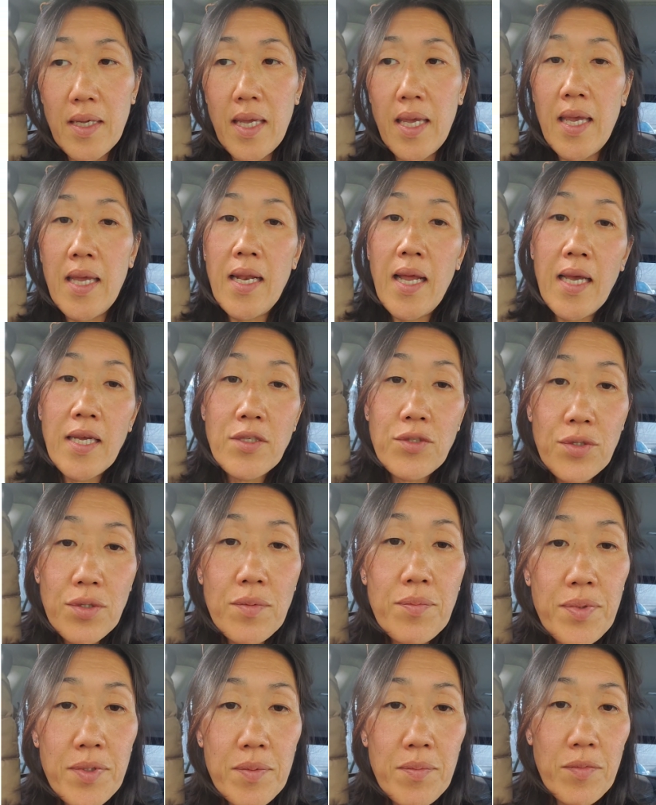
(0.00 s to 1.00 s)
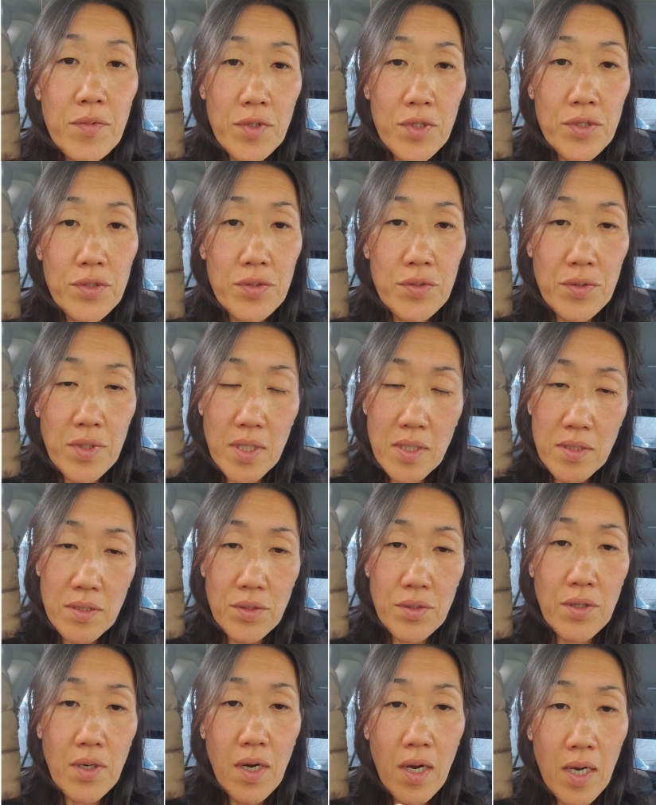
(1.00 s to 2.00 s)
And I don't put
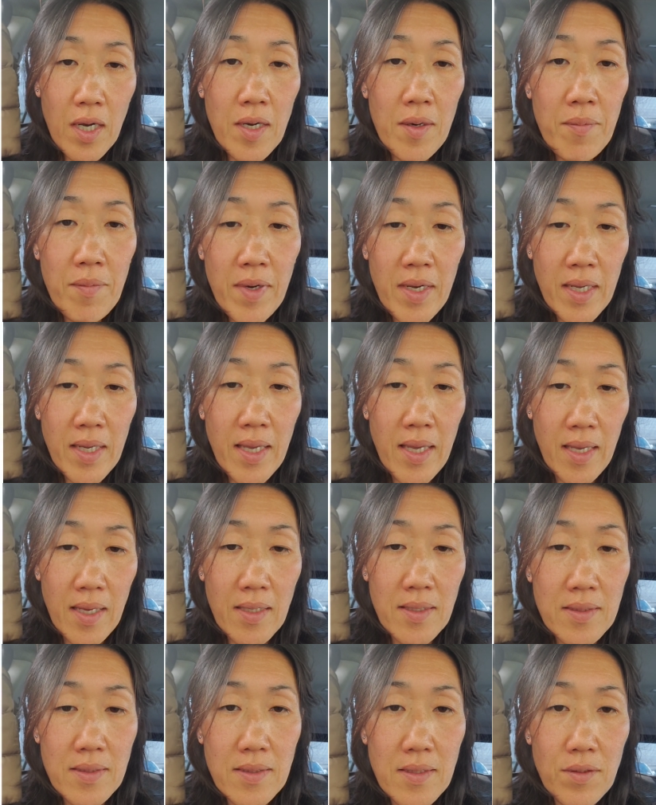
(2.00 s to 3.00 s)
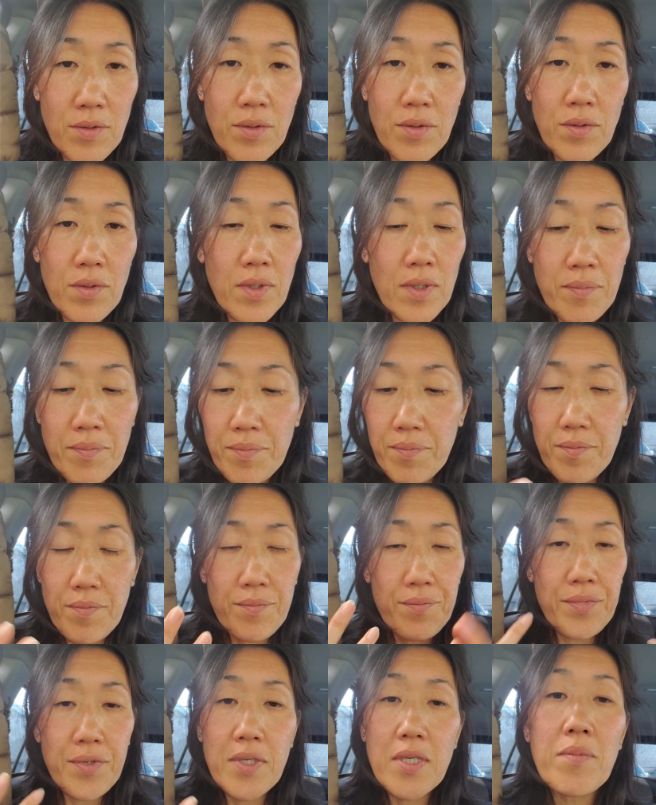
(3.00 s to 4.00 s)
moisturizer on my hands or
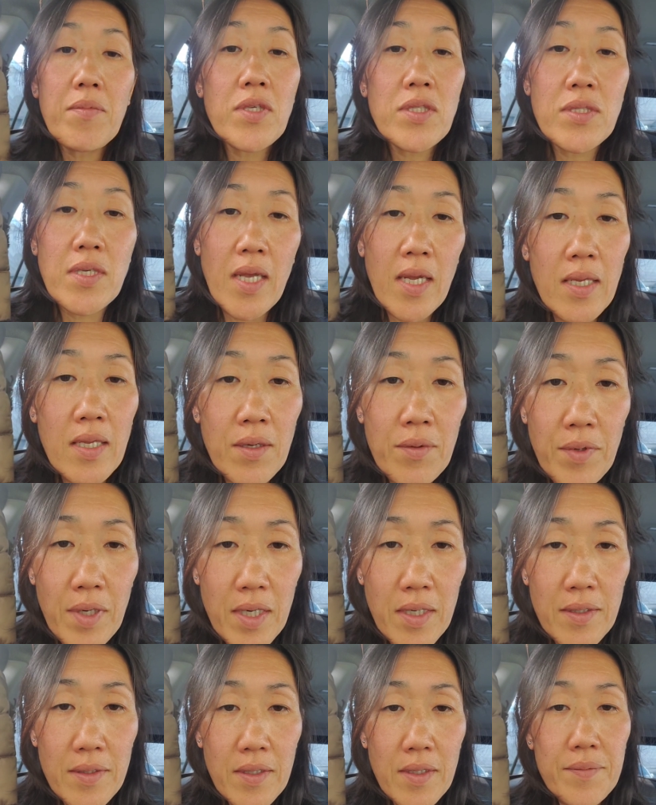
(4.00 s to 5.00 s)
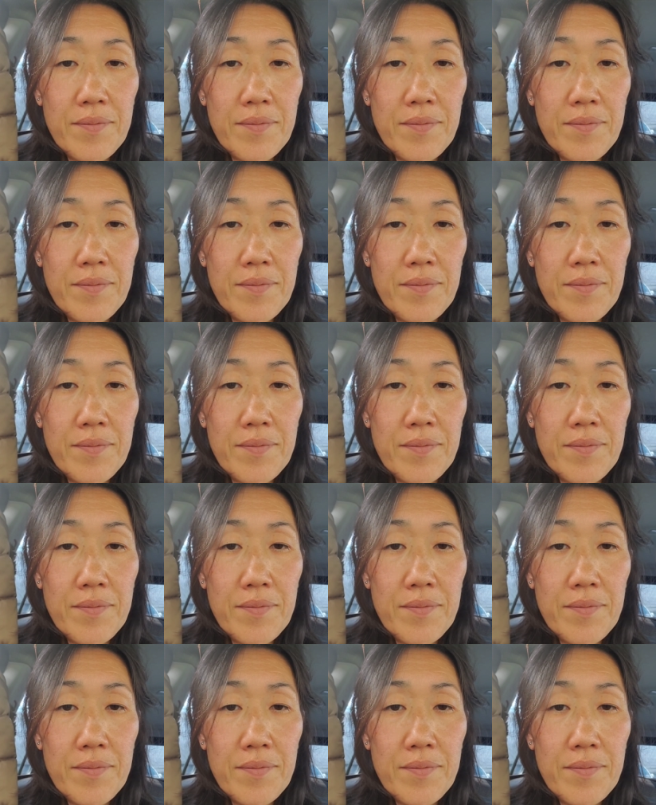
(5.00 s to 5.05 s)
pretty much anywhere